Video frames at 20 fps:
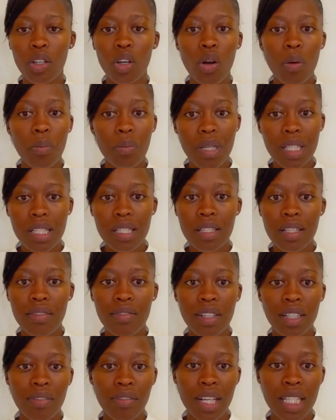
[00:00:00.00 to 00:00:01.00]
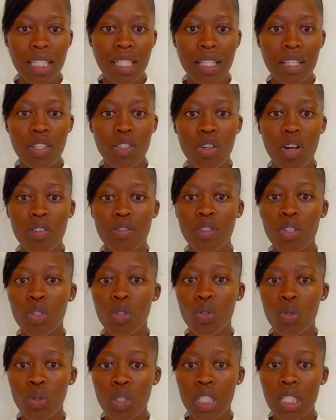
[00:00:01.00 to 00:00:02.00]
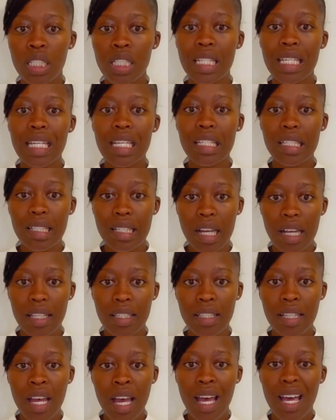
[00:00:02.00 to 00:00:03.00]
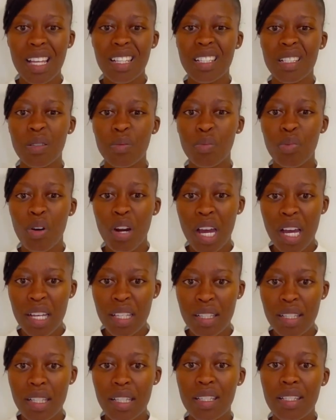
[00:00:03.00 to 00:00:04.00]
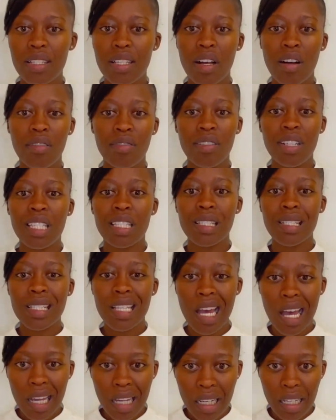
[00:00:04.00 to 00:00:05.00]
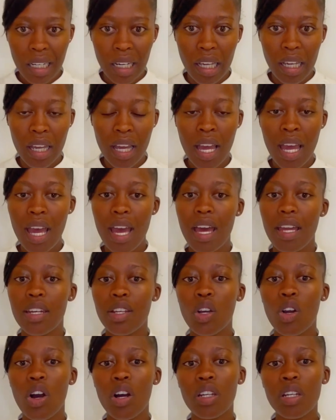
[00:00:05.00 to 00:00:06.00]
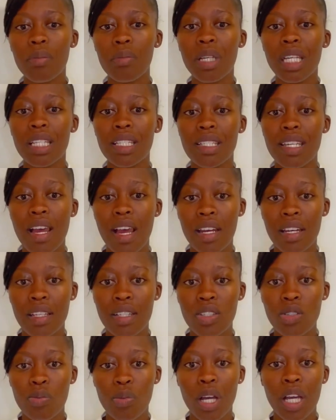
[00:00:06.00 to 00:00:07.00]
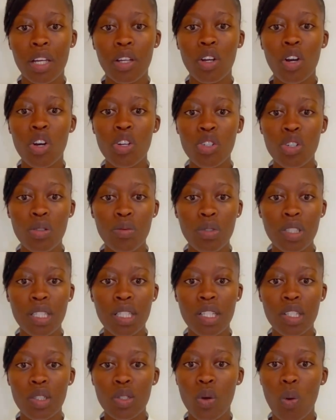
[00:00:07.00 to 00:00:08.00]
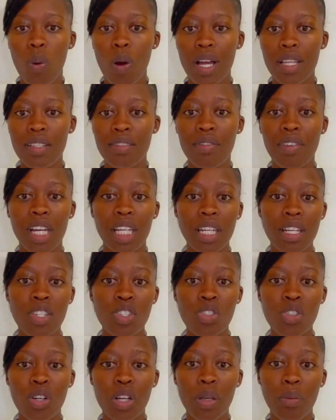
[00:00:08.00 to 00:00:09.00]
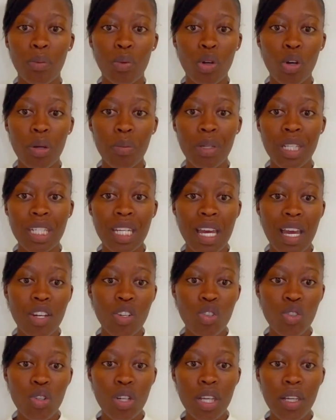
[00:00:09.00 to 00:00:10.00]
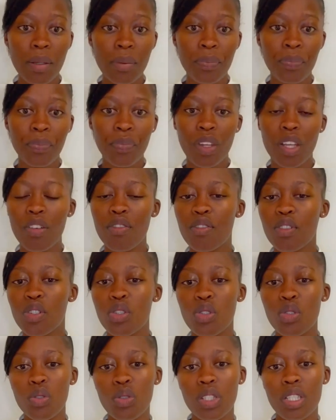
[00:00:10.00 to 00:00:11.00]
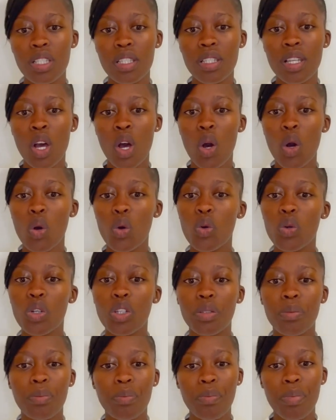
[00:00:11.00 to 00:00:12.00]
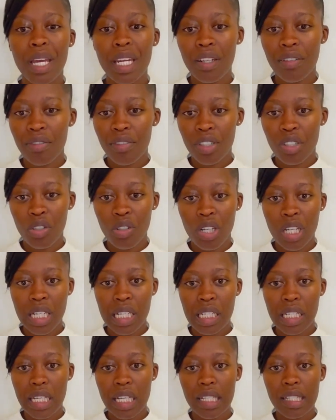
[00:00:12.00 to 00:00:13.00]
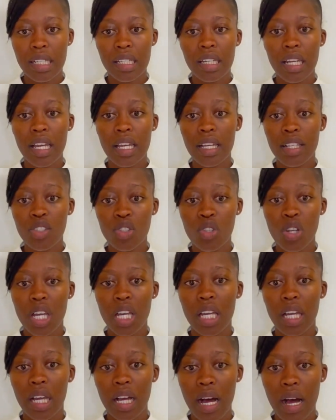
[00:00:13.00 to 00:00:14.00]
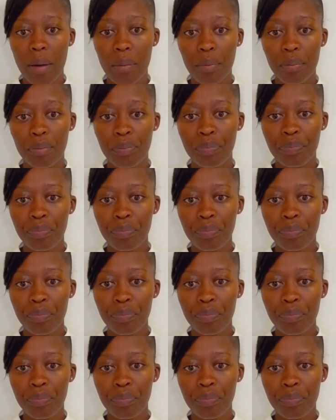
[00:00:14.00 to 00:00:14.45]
and competitive advantage of Student Insights, as it prides itself in tackling an economic challenge by contributing towards financial employment entry for students who could benefit greatly as an extra income.